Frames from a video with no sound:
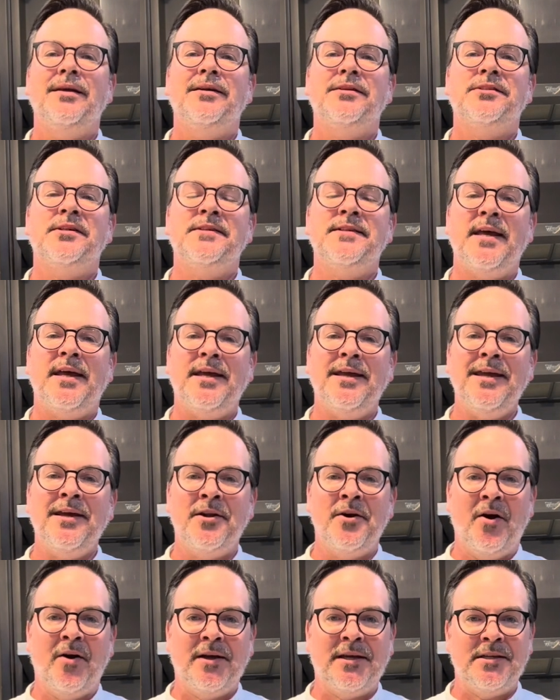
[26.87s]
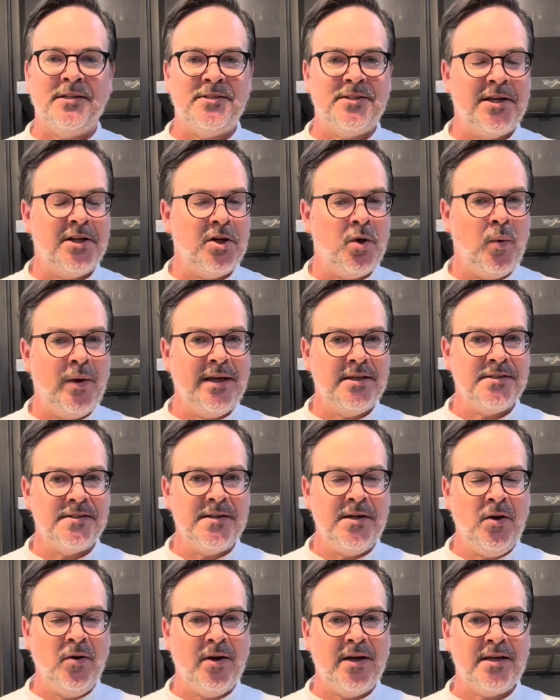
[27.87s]
Today, in our continuing
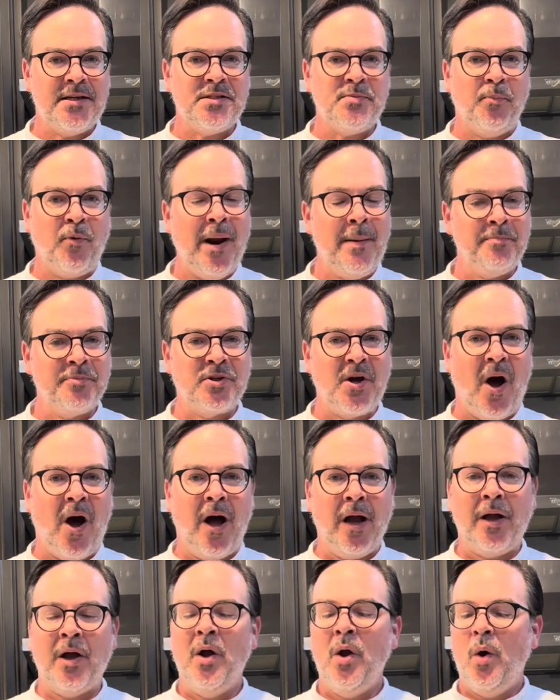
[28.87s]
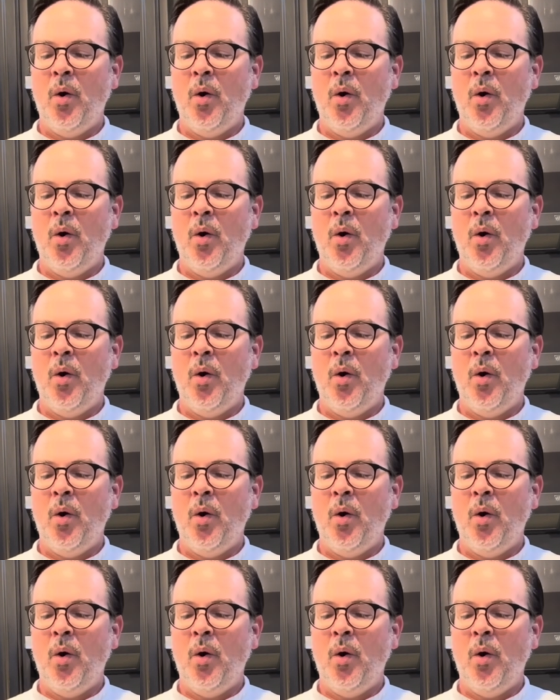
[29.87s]
series, Prep Talk,